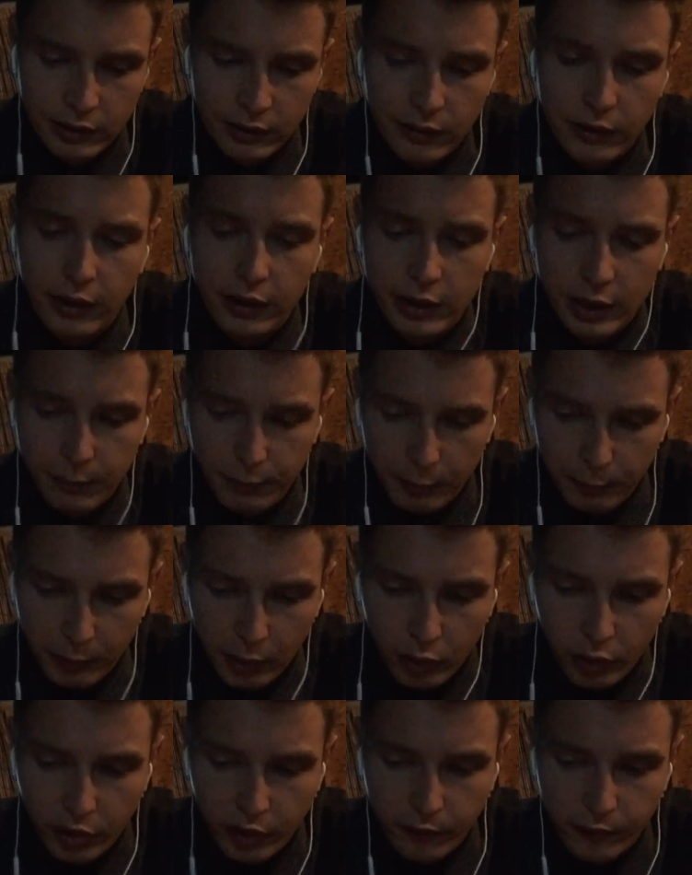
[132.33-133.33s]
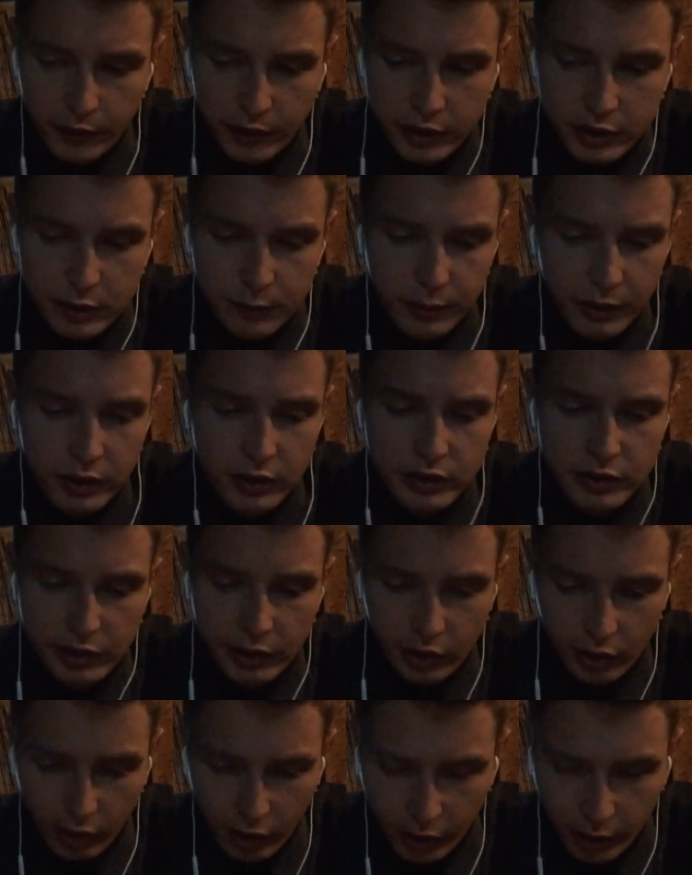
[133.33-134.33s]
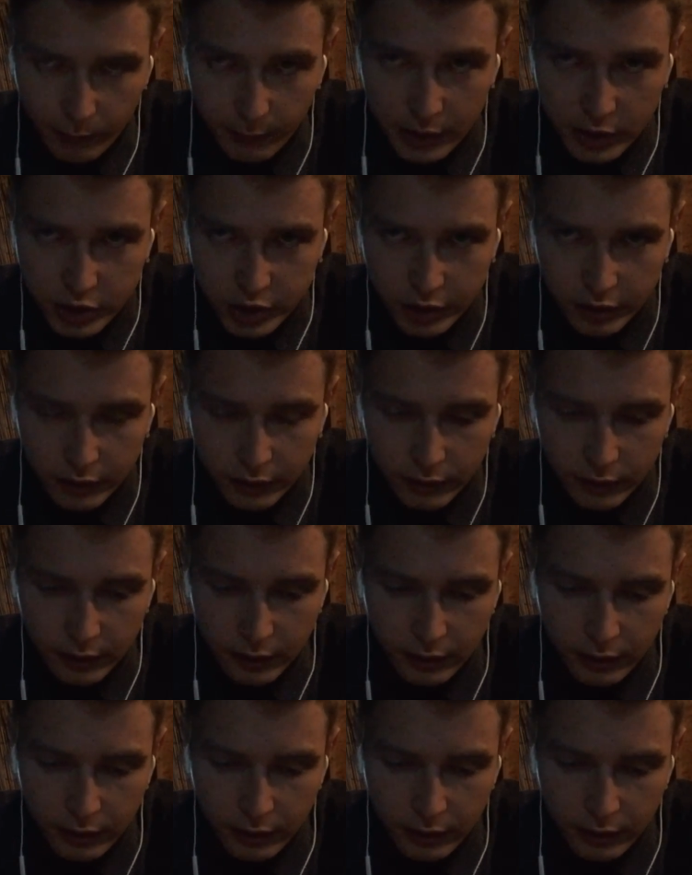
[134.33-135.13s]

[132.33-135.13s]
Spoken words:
They keep a poker face because they are on a mission.